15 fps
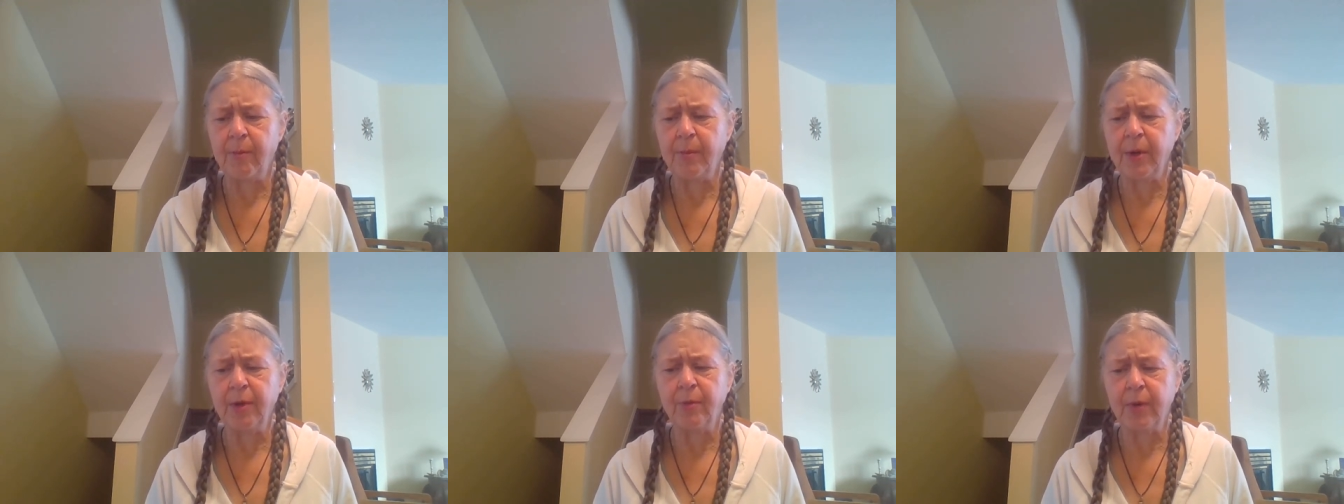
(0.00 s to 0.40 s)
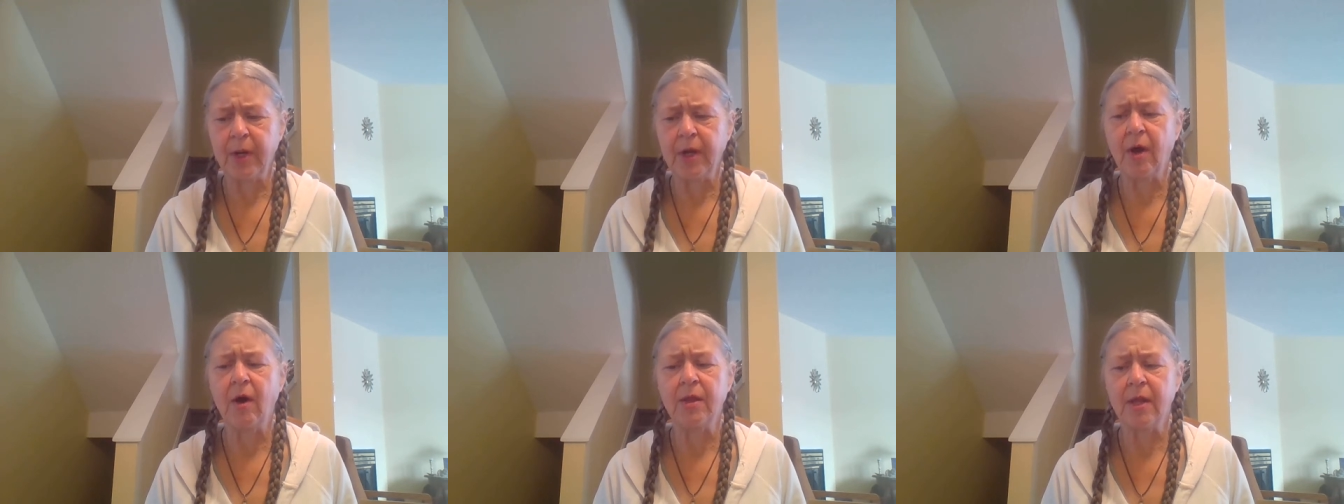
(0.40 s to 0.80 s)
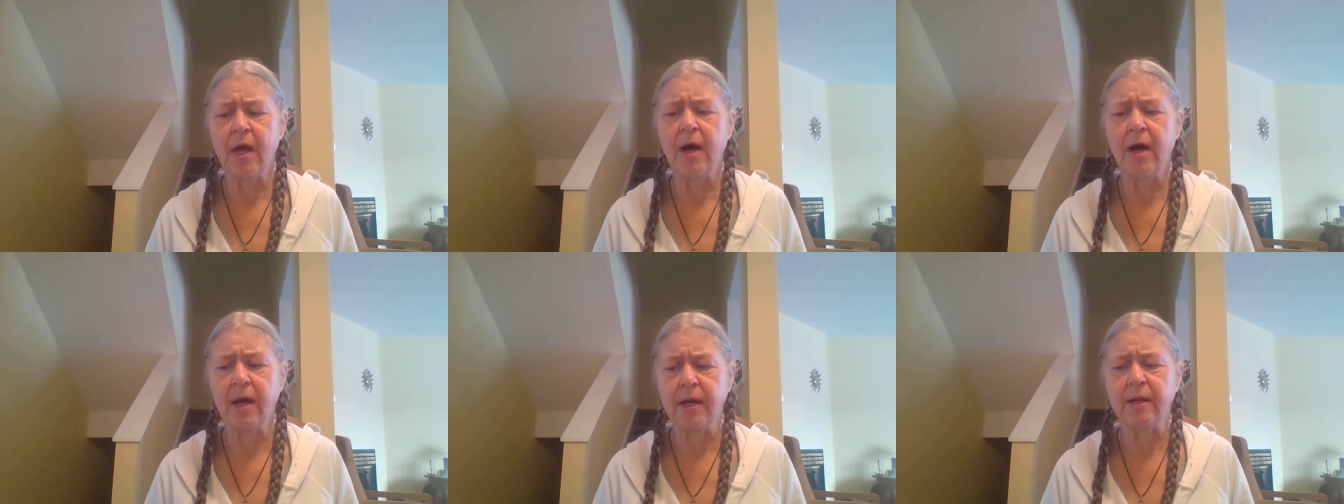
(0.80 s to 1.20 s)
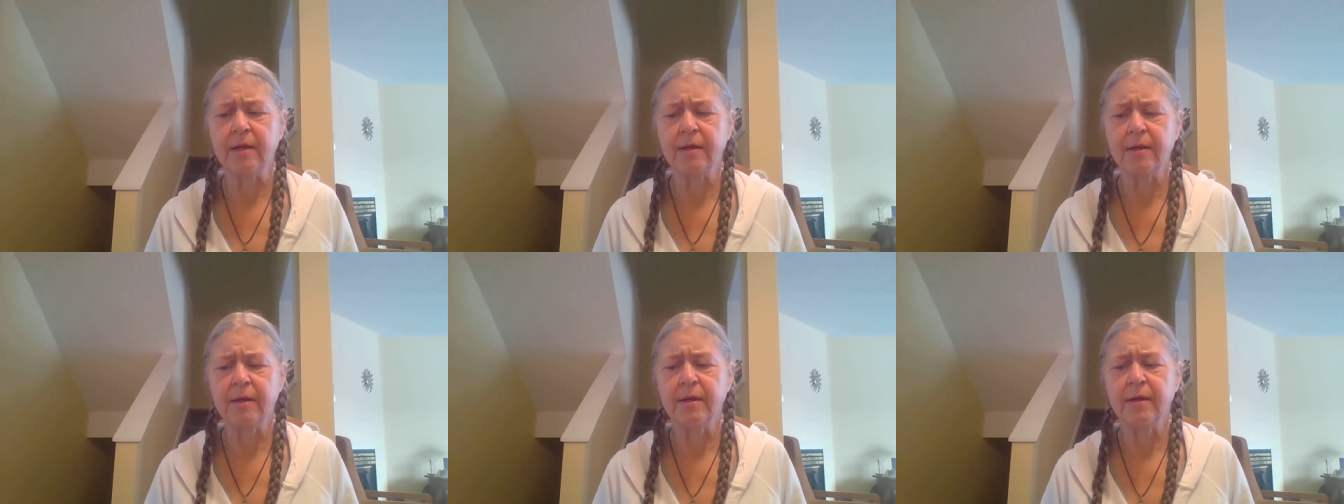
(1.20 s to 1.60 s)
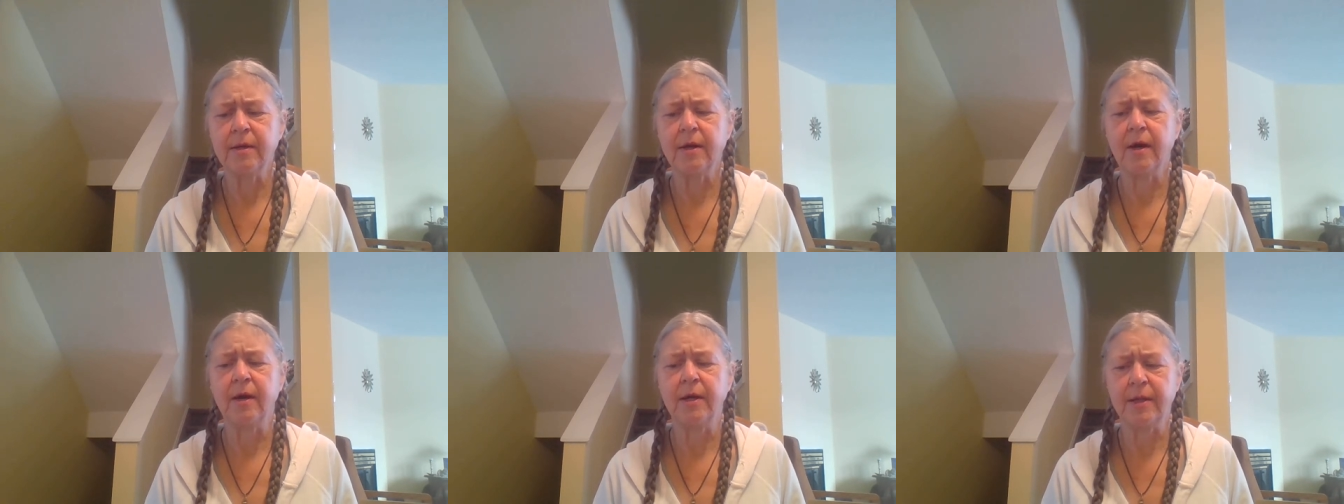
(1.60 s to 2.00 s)
It went online
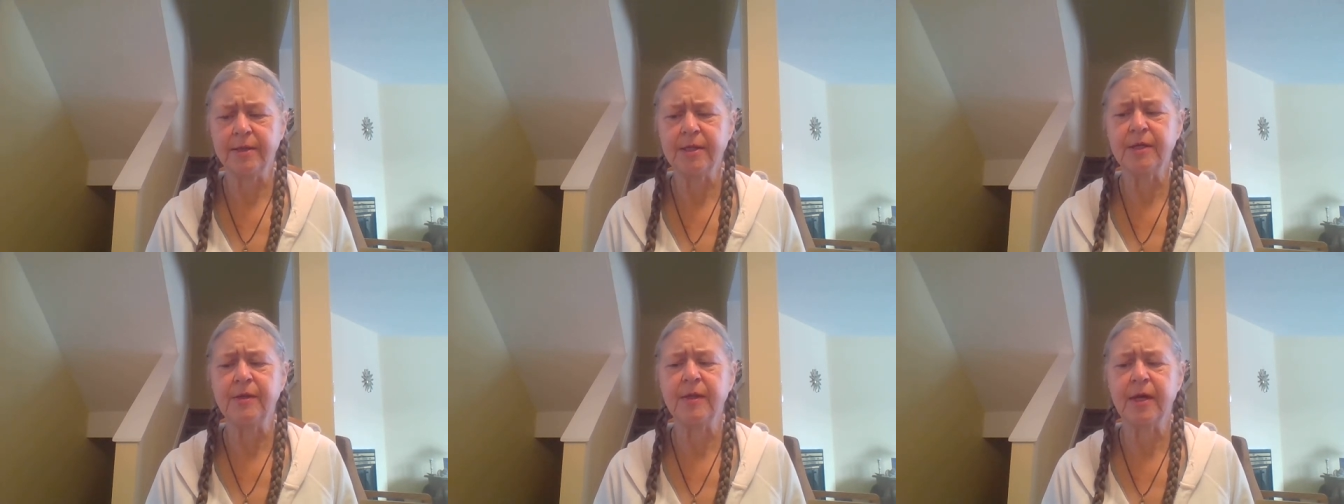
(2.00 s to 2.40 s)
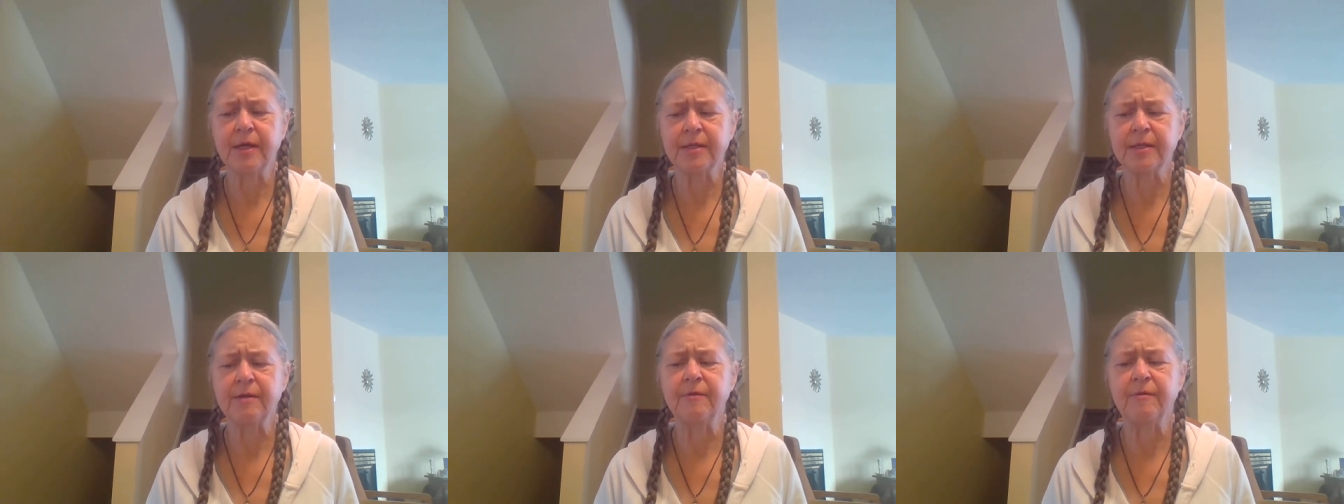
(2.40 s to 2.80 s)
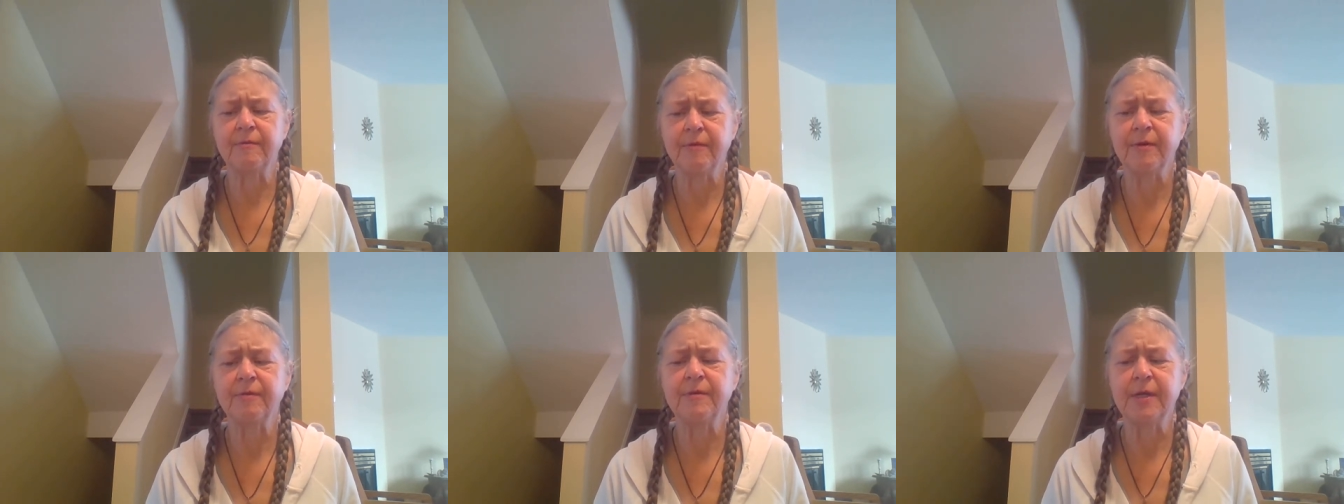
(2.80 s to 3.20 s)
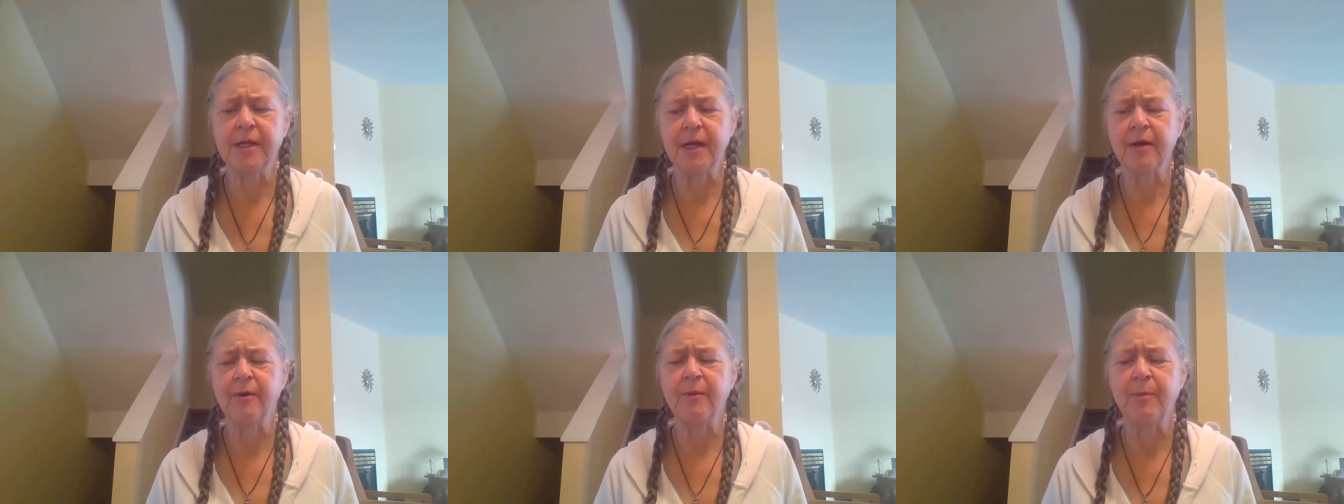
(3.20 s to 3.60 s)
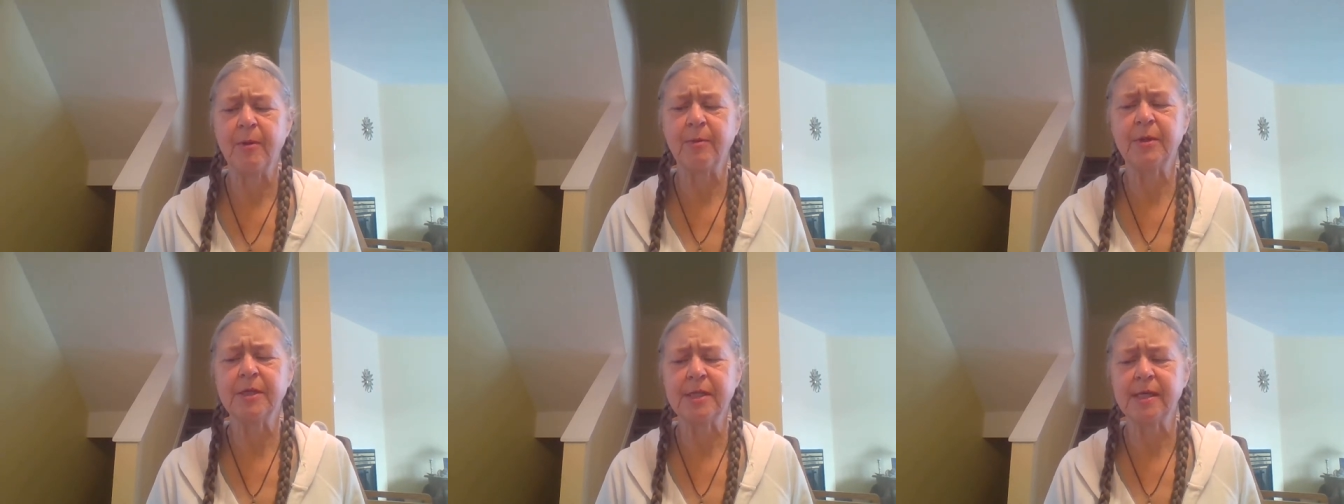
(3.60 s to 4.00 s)
2015. I
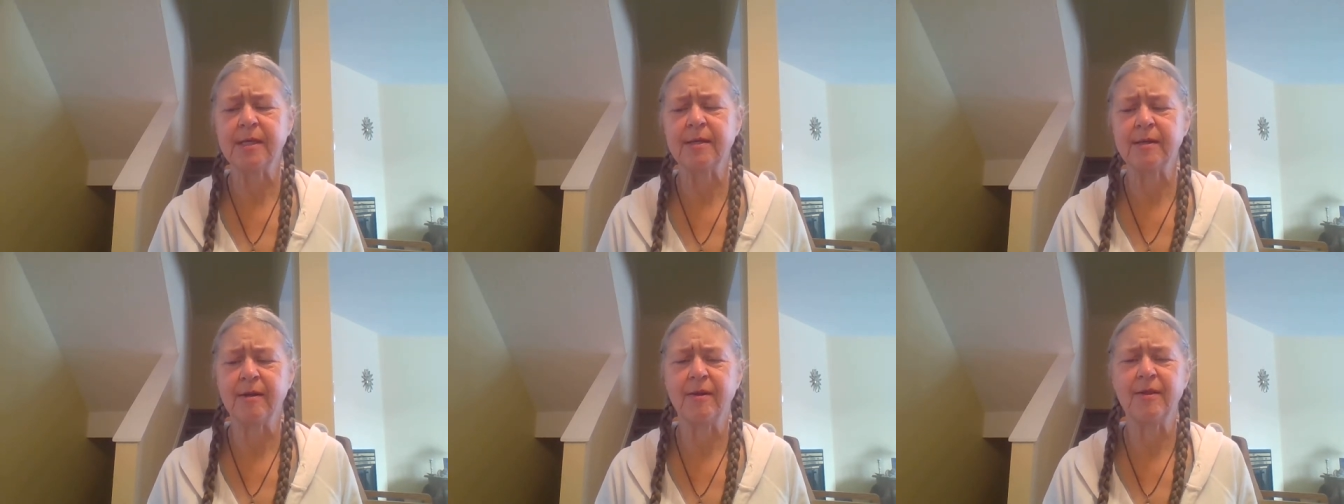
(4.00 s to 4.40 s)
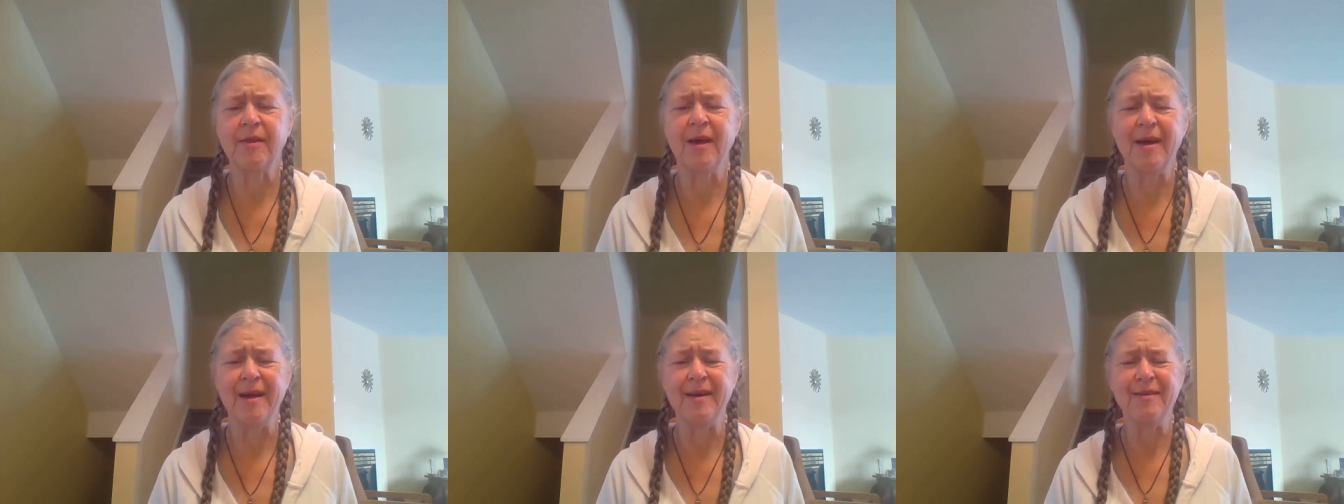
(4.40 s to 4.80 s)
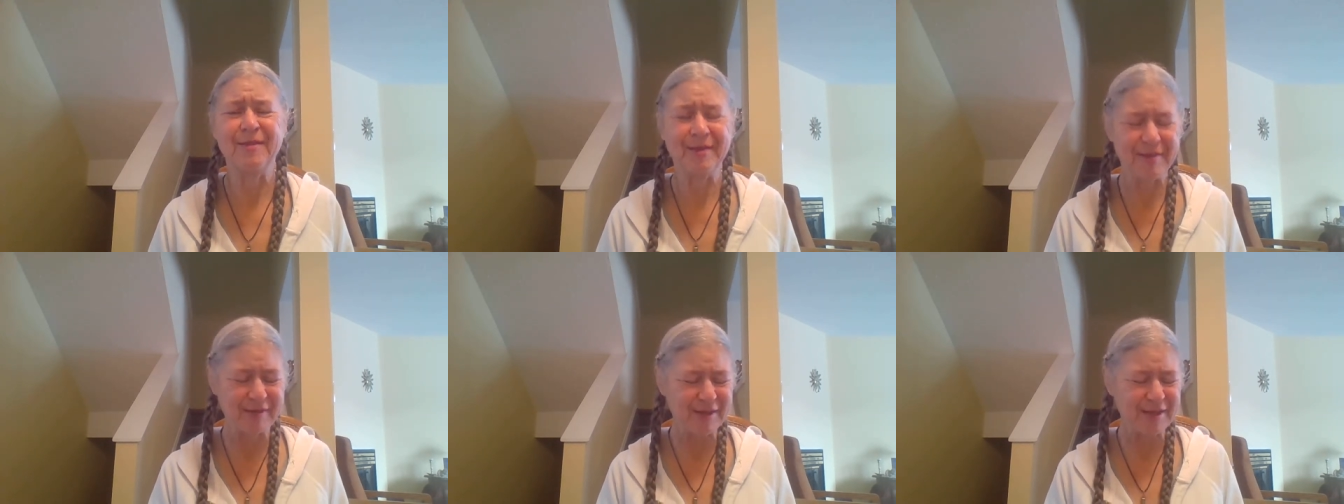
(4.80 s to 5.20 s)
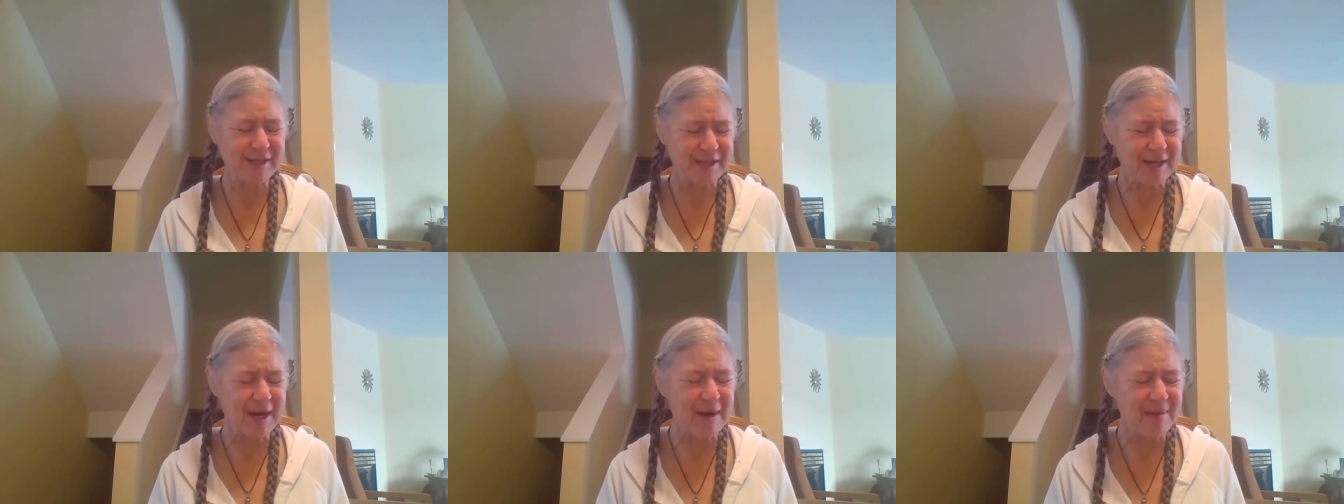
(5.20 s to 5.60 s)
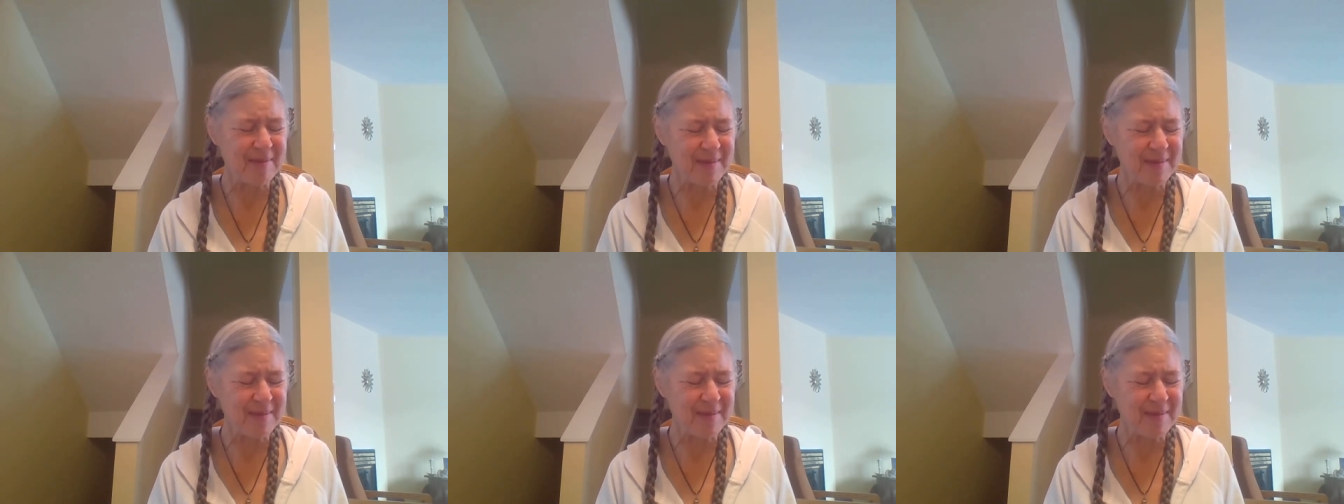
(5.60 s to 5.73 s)
remember seeing it online the first time.